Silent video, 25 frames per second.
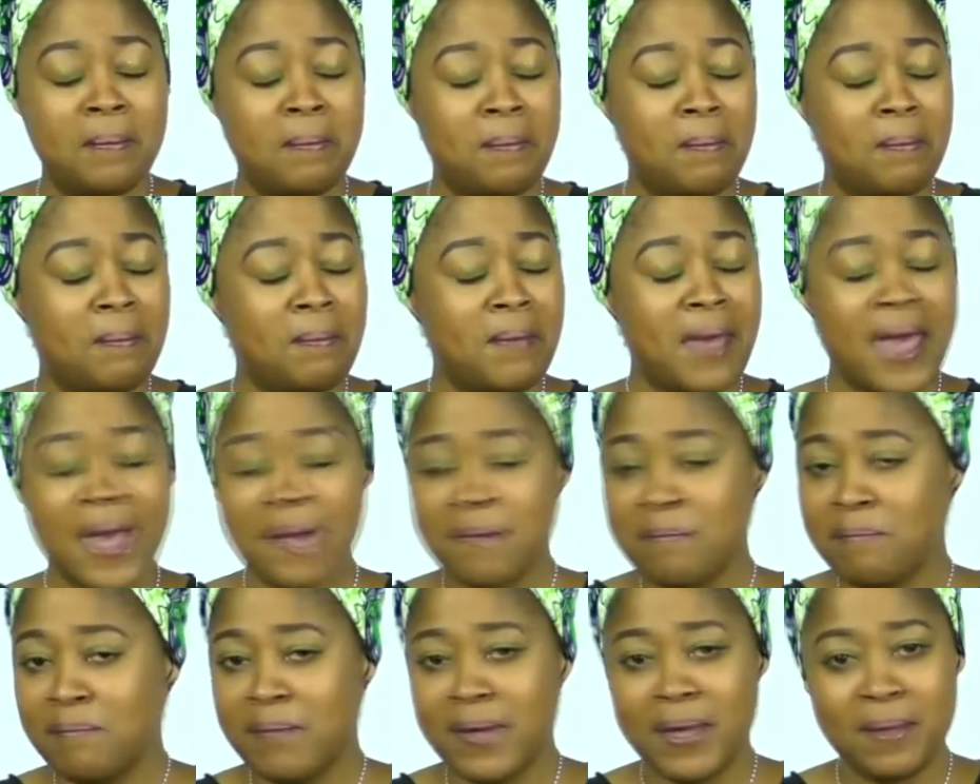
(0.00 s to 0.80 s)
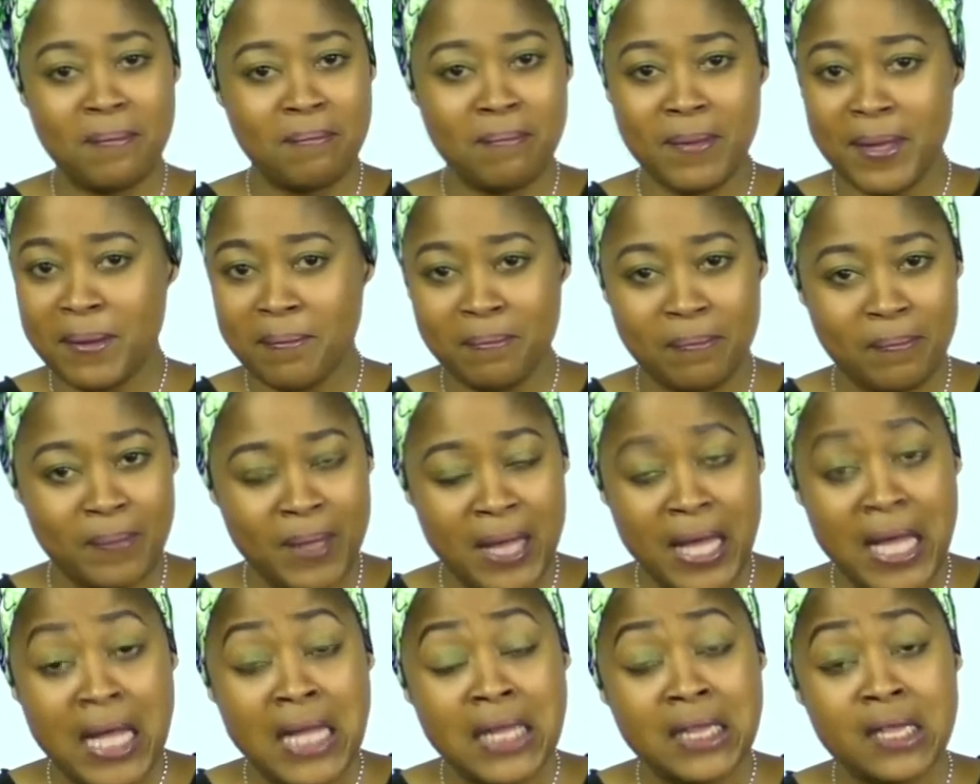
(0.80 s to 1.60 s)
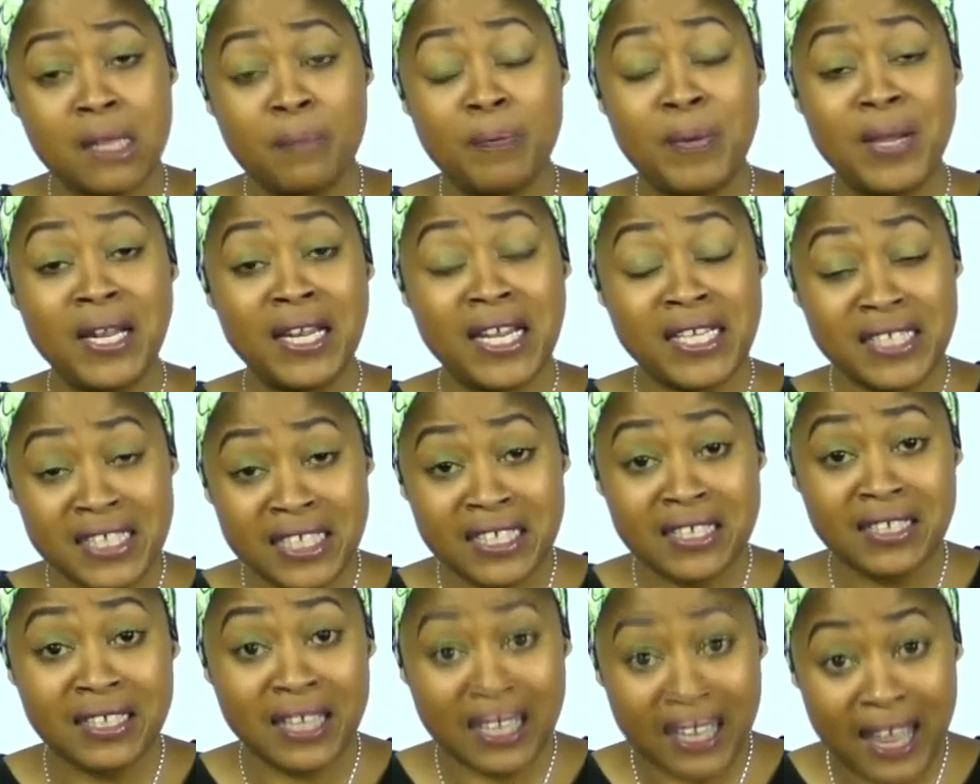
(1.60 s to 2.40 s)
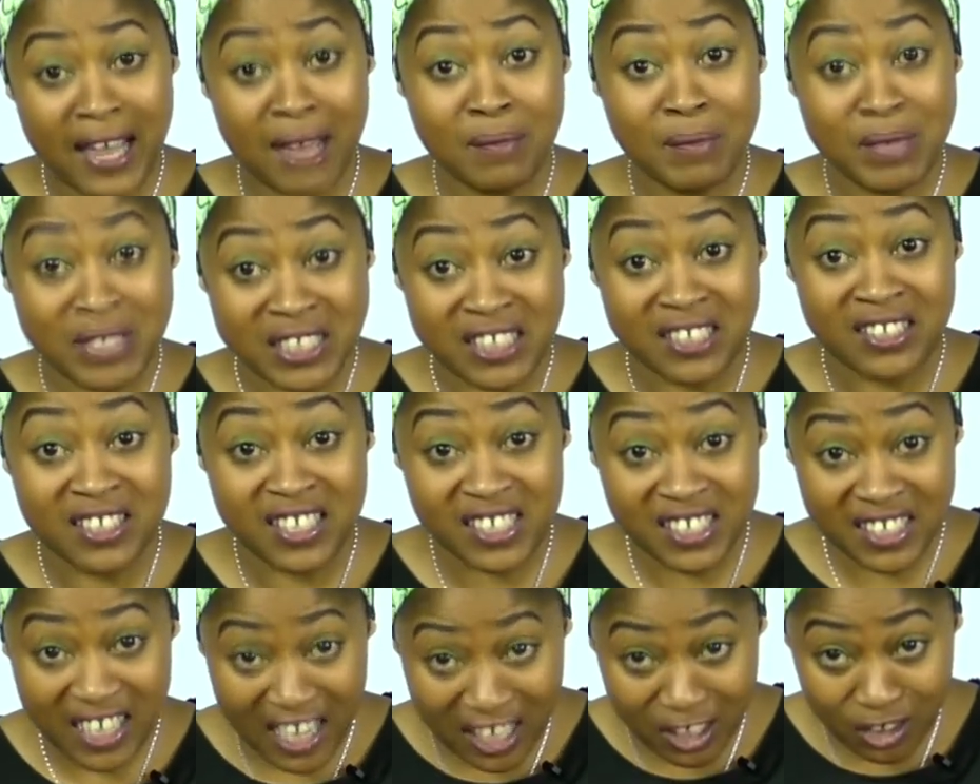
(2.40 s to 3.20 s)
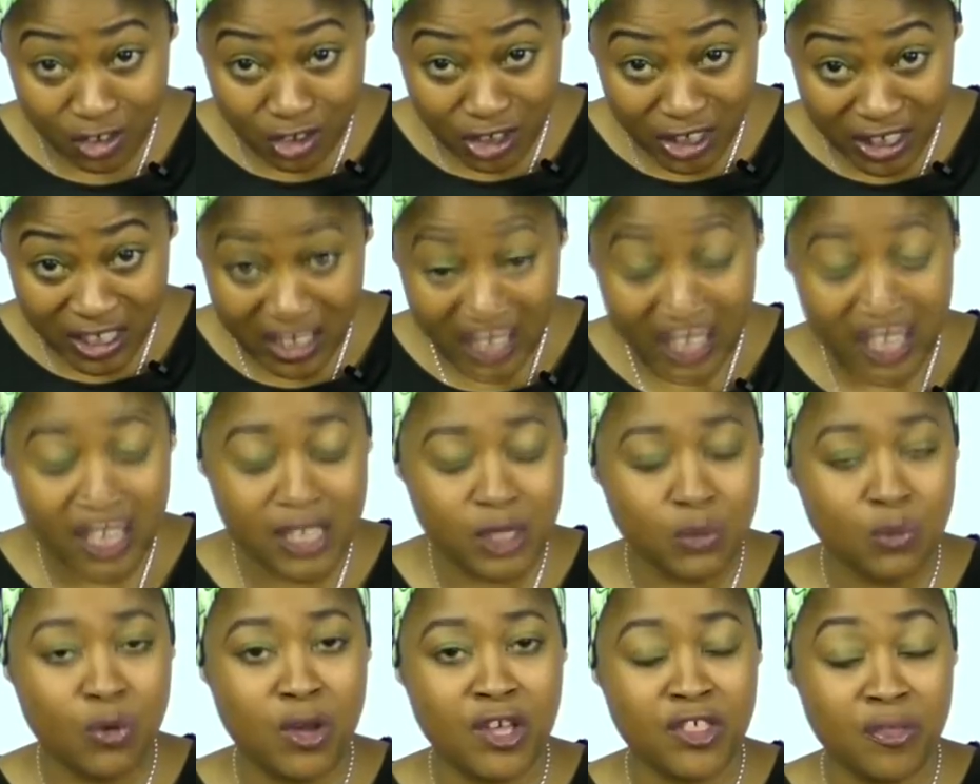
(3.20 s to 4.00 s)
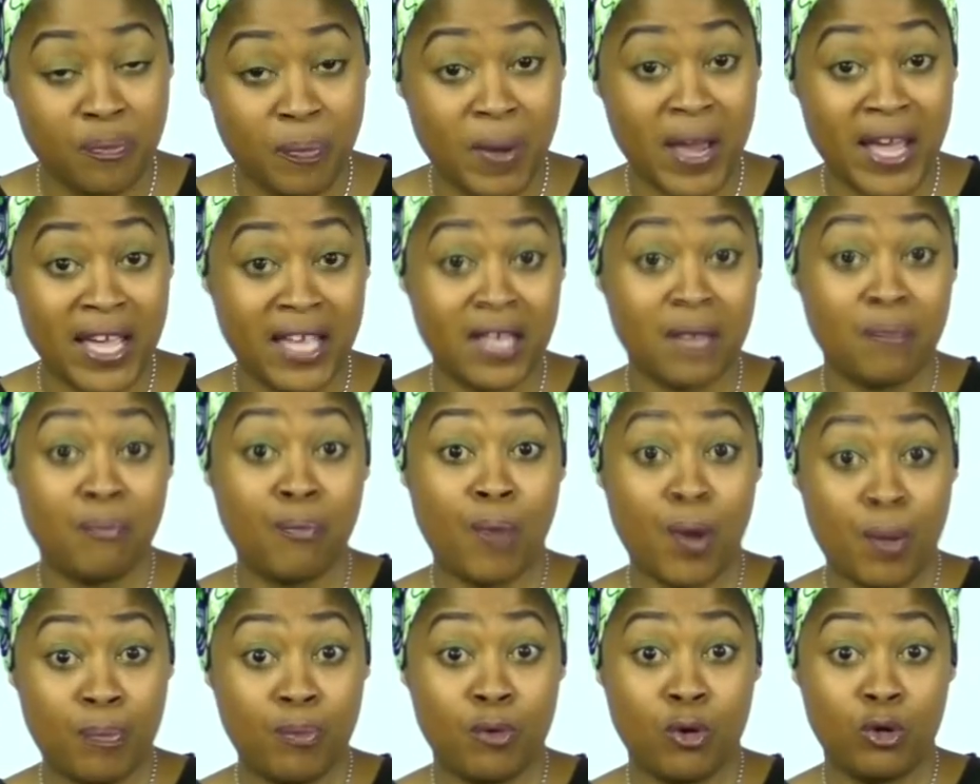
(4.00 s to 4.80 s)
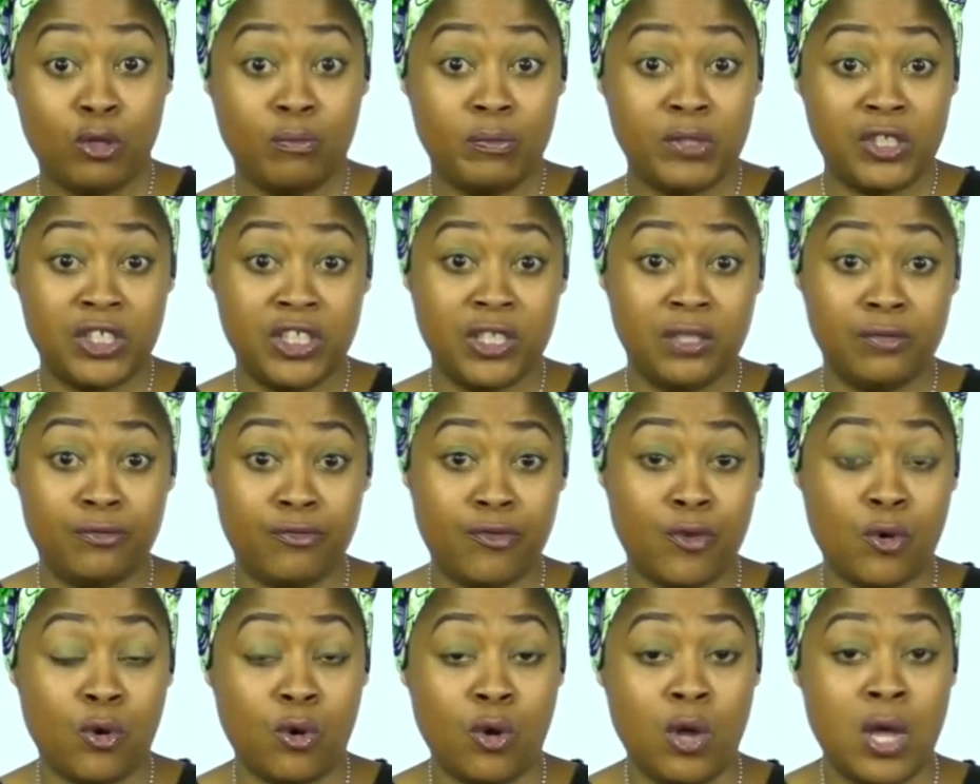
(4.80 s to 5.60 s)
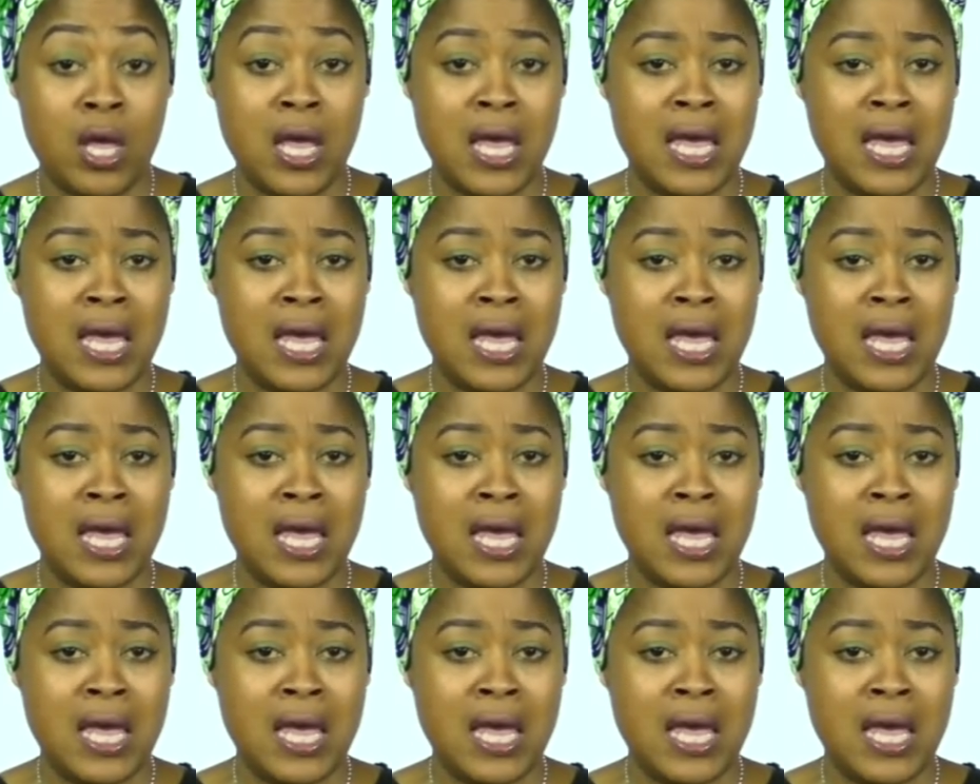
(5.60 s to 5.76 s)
Mem, mem, mem. The political climate in this country is worth buying a popcorn machine for.